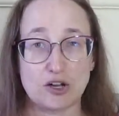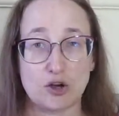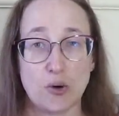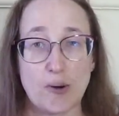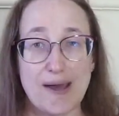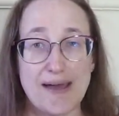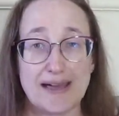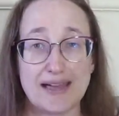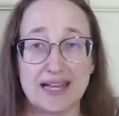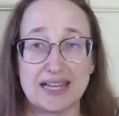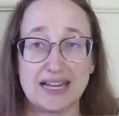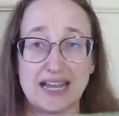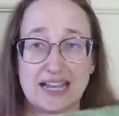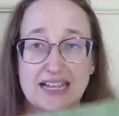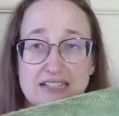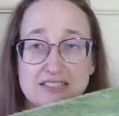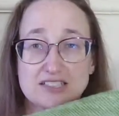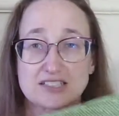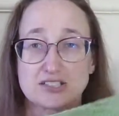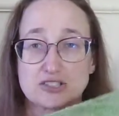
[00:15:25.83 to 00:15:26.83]
go ahead
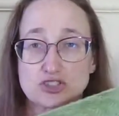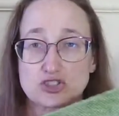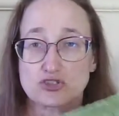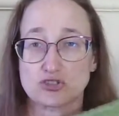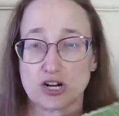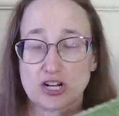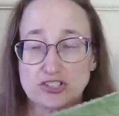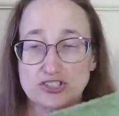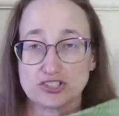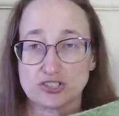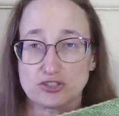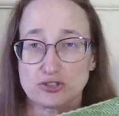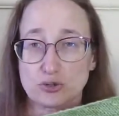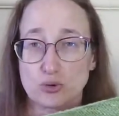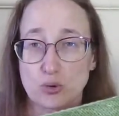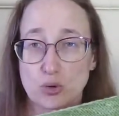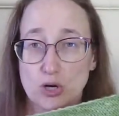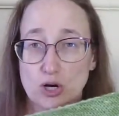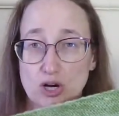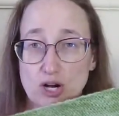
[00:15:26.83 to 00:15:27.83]
and construct
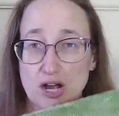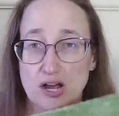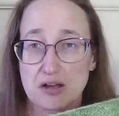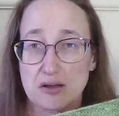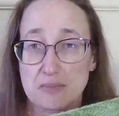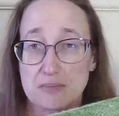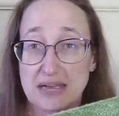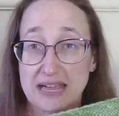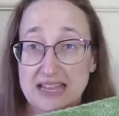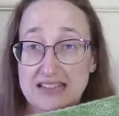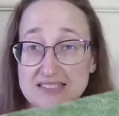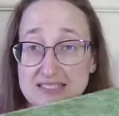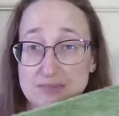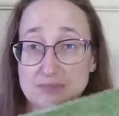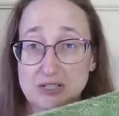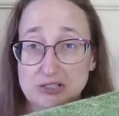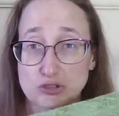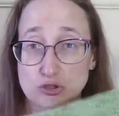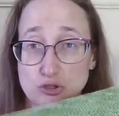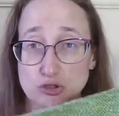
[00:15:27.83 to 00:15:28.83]
your
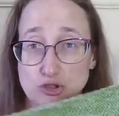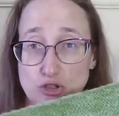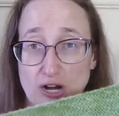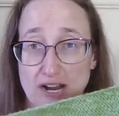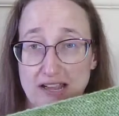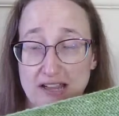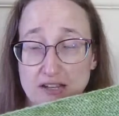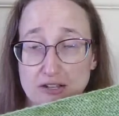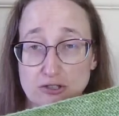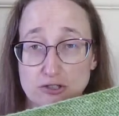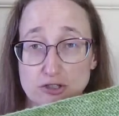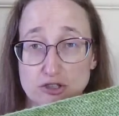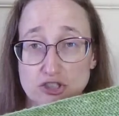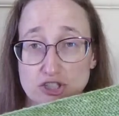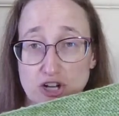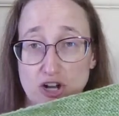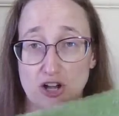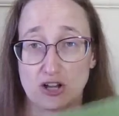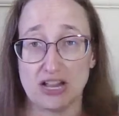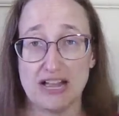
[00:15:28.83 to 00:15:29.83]
asymmetrical triangular
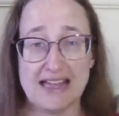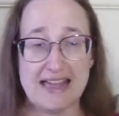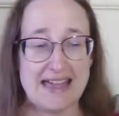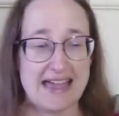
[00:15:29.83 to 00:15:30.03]
shawl.